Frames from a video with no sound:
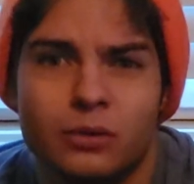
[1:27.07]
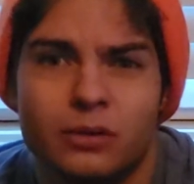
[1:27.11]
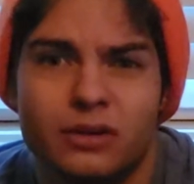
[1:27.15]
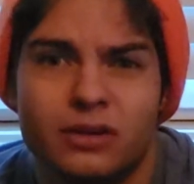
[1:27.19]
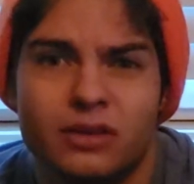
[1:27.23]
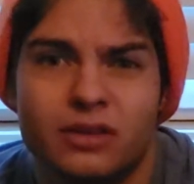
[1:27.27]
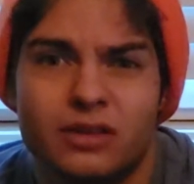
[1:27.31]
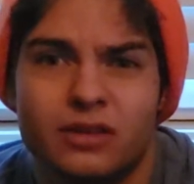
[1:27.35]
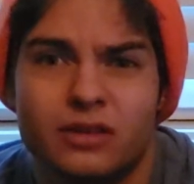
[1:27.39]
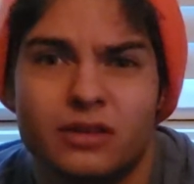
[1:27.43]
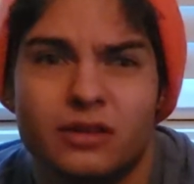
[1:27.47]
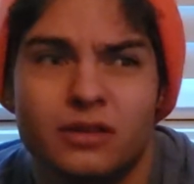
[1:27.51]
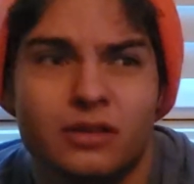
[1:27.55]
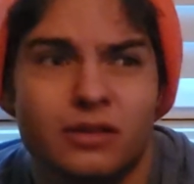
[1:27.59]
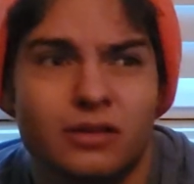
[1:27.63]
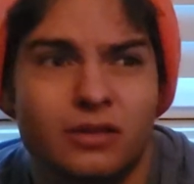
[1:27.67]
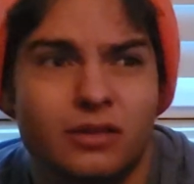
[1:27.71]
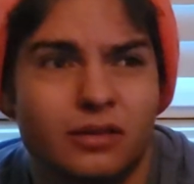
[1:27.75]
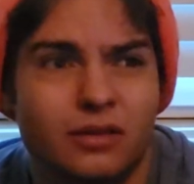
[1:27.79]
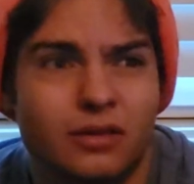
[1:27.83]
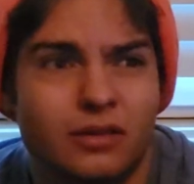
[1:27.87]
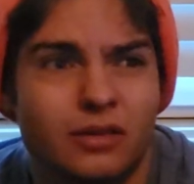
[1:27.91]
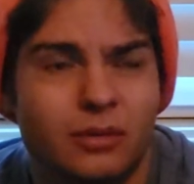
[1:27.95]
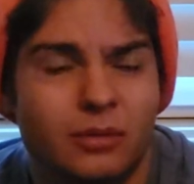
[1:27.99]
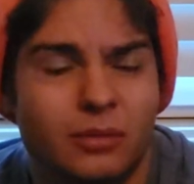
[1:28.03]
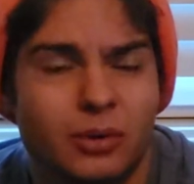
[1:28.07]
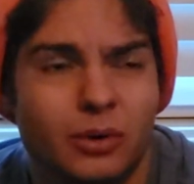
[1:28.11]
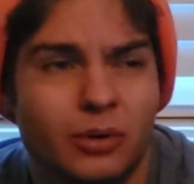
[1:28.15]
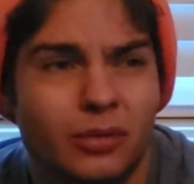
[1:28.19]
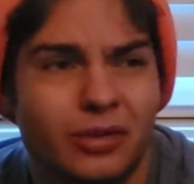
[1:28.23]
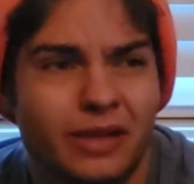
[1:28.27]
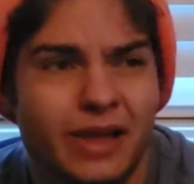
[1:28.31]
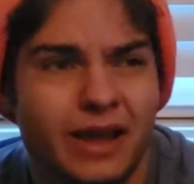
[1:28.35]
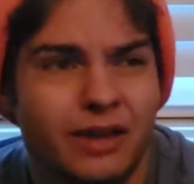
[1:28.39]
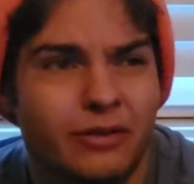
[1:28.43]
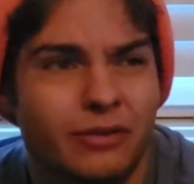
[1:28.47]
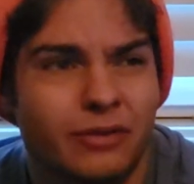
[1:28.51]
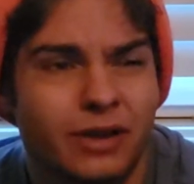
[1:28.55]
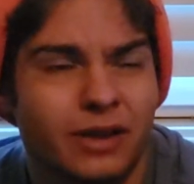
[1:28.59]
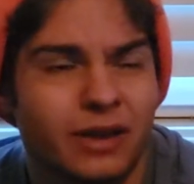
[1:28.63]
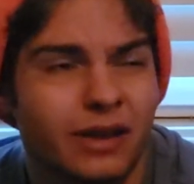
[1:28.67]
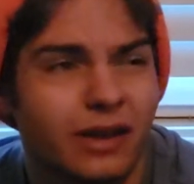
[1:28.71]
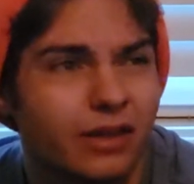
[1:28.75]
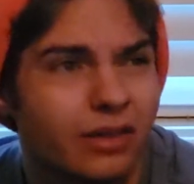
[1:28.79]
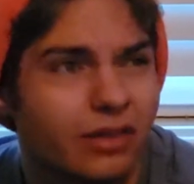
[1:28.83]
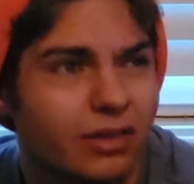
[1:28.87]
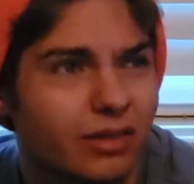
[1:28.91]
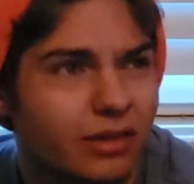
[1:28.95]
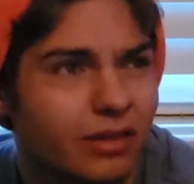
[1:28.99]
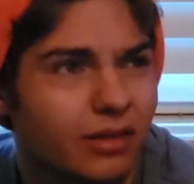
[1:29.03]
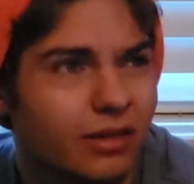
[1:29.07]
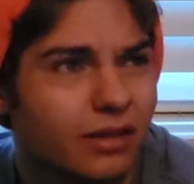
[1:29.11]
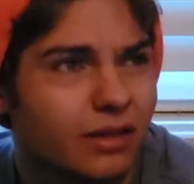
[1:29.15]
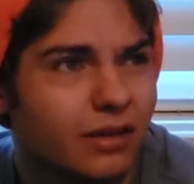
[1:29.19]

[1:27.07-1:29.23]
existence, whole life, I guess.